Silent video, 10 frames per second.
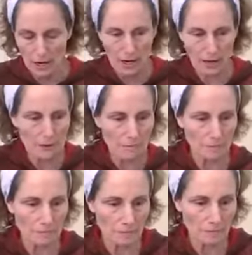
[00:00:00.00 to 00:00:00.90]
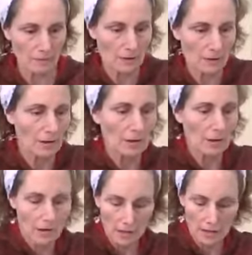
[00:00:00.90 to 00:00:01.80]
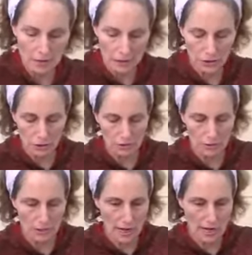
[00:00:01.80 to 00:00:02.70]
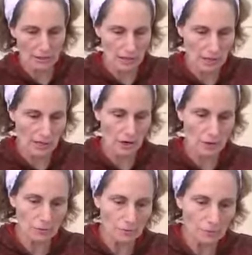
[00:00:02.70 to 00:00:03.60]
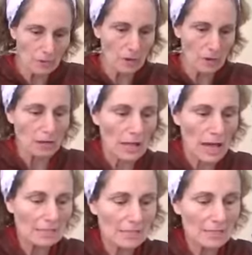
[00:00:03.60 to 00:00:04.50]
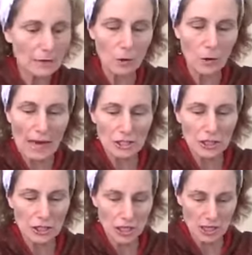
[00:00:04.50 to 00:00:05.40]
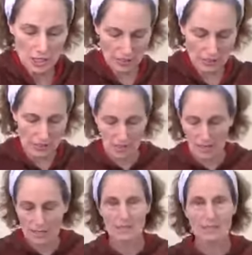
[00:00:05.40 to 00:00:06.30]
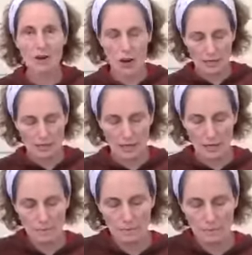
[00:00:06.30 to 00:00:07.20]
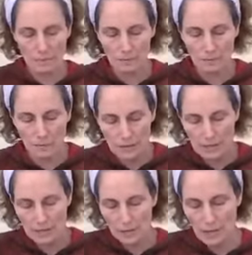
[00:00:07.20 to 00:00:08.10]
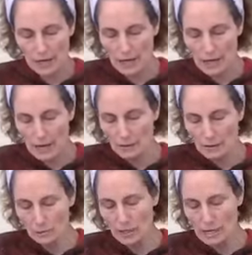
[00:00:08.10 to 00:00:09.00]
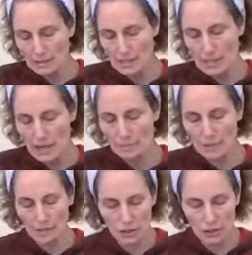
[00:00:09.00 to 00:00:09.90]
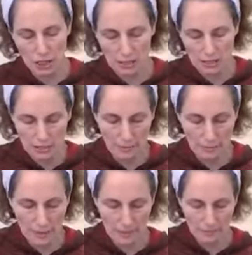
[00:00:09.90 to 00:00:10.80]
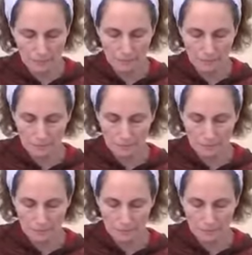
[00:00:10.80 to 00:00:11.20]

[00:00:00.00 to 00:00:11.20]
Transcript: Okay, into the salad they go. Lots of questions. This is awesome. That's great, gang. We'll get to them in just a minute.